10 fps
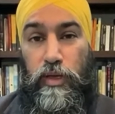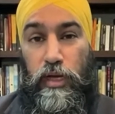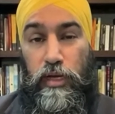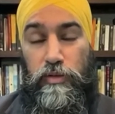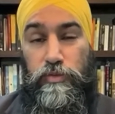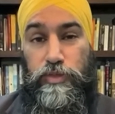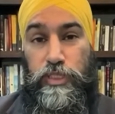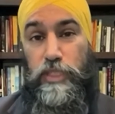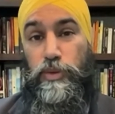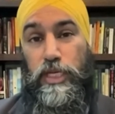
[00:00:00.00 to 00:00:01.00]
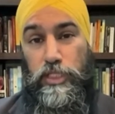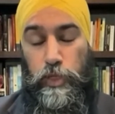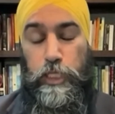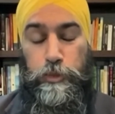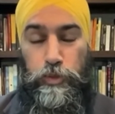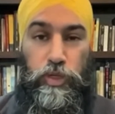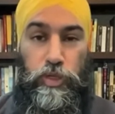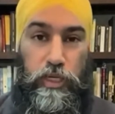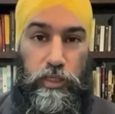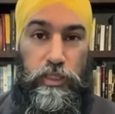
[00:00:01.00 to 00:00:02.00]
of serious respiratory
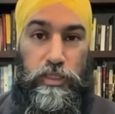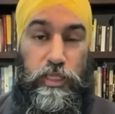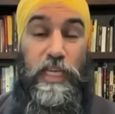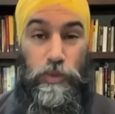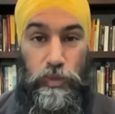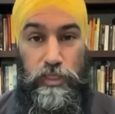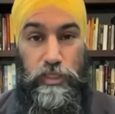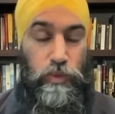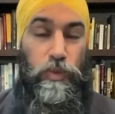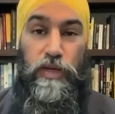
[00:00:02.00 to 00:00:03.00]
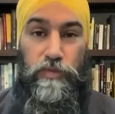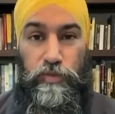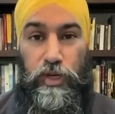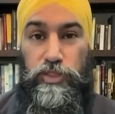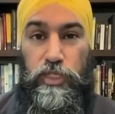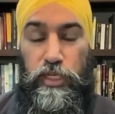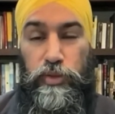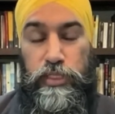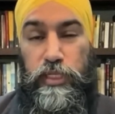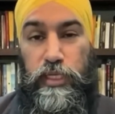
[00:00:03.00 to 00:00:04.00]
illness increase and the rate of infection
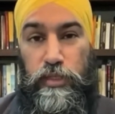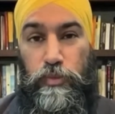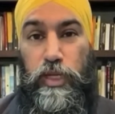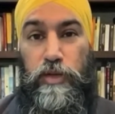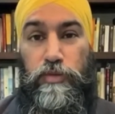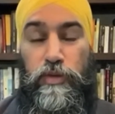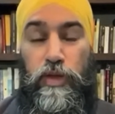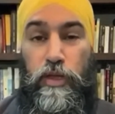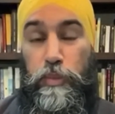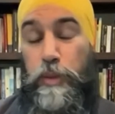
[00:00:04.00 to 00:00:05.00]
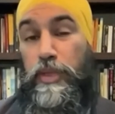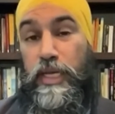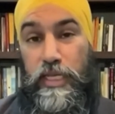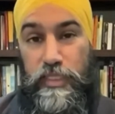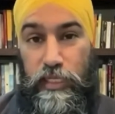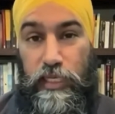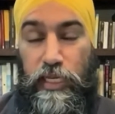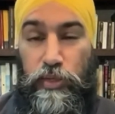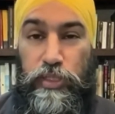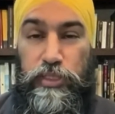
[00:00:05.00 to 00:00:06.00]
increasing and the rate of people getting sick
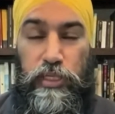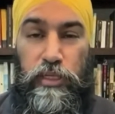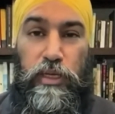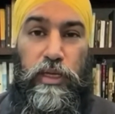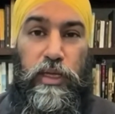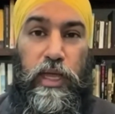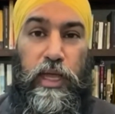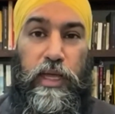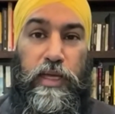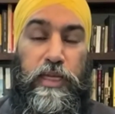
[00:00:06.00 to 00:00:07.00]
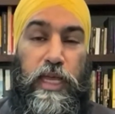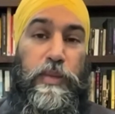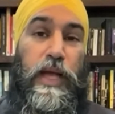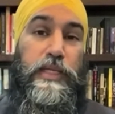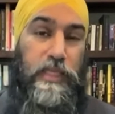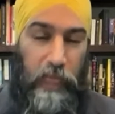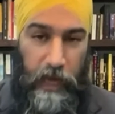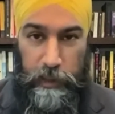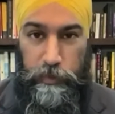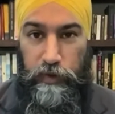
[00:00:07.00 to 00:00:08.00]
increasing, and masking
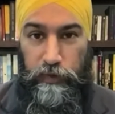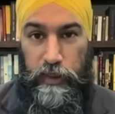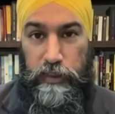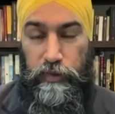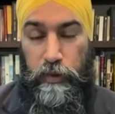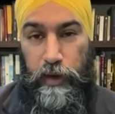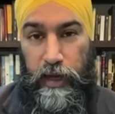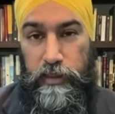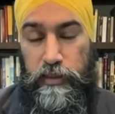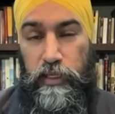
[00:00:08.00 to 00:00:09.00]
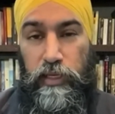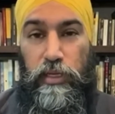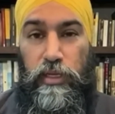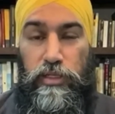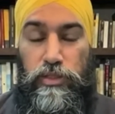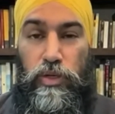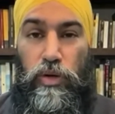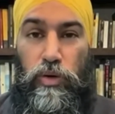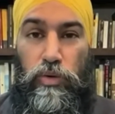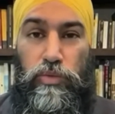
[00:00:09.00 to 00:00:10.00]
has been effective in the past.
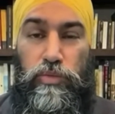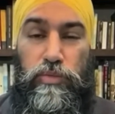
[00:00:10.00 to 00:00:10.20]
So